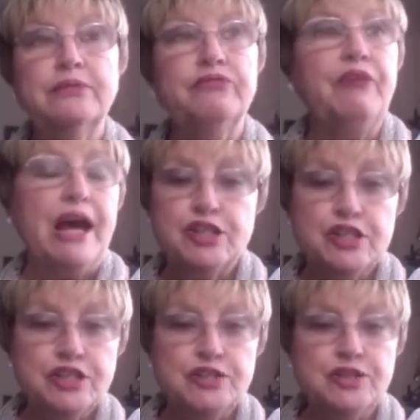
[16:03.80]

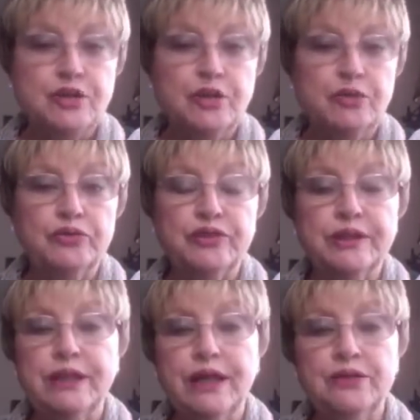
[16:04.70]
fashion shows,
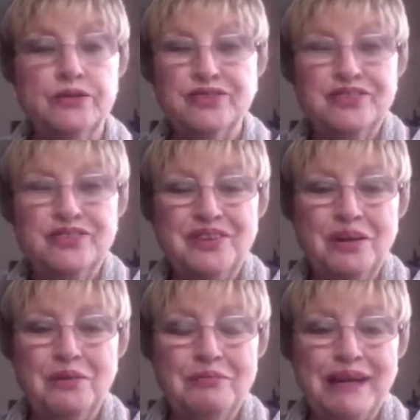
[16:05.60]
and I used to
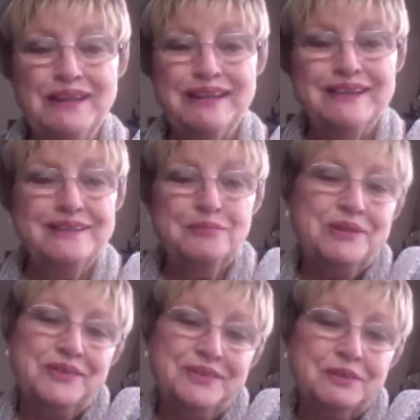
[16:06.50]
sell my knits
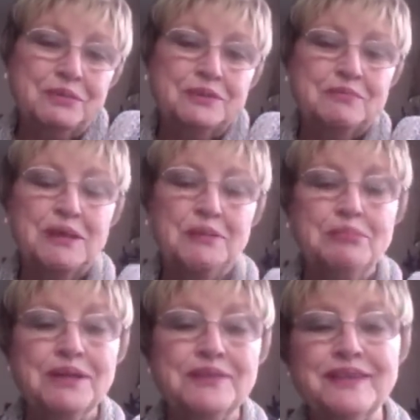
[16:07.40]
because it was my
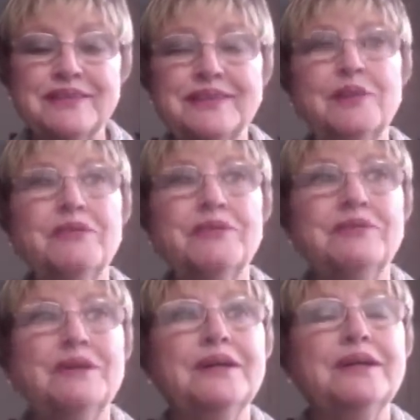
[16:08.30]
business. I'm
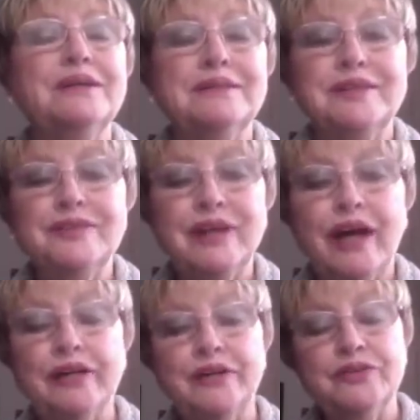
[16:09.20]
a
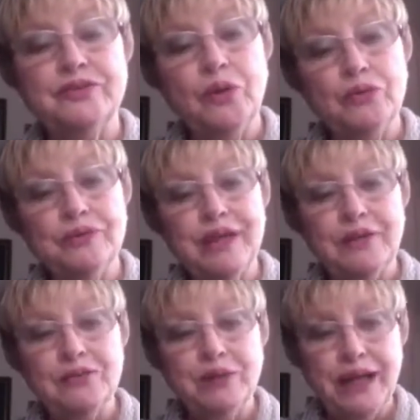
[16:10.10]
designer, so
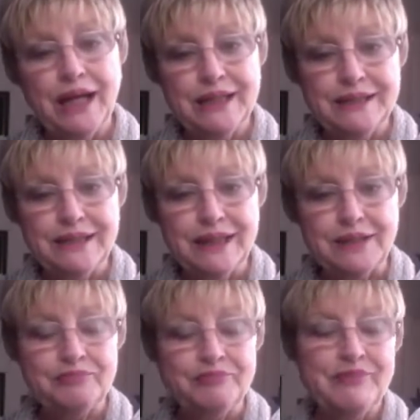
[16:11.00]
that's what I did.
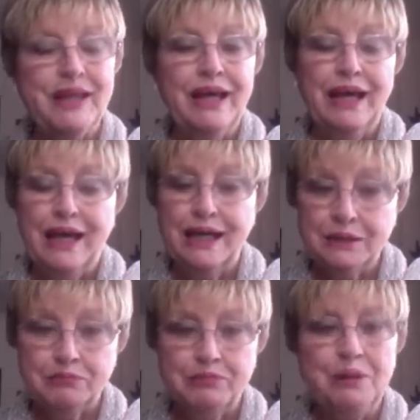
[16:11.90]

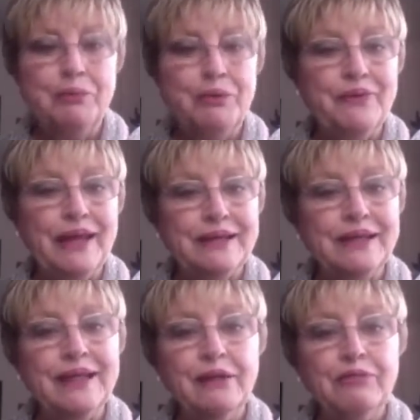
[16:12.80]
And the people that
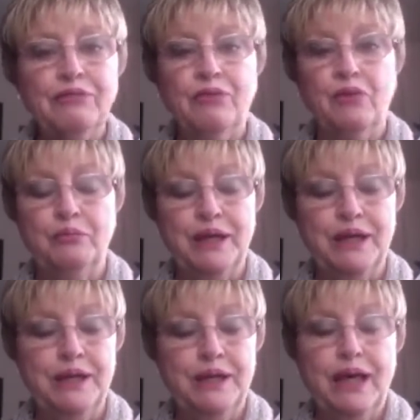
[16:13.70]
knitted for
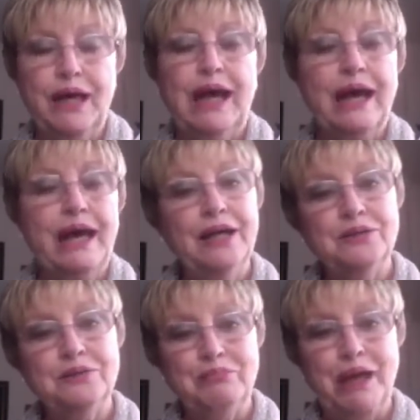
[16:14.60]
me, I
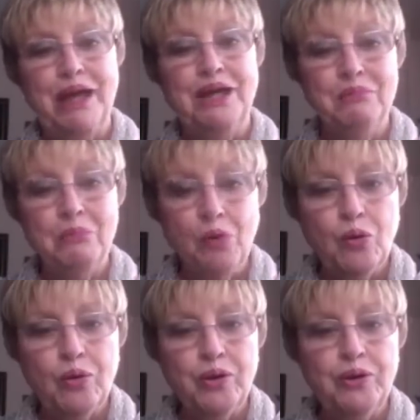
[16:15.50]
had to pay
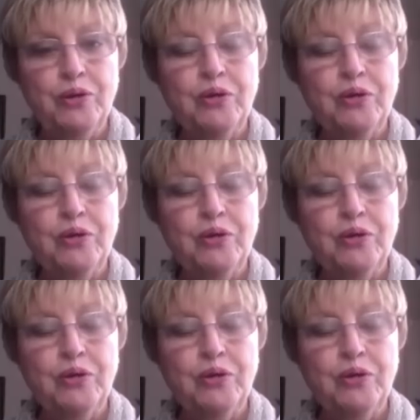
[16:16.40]
more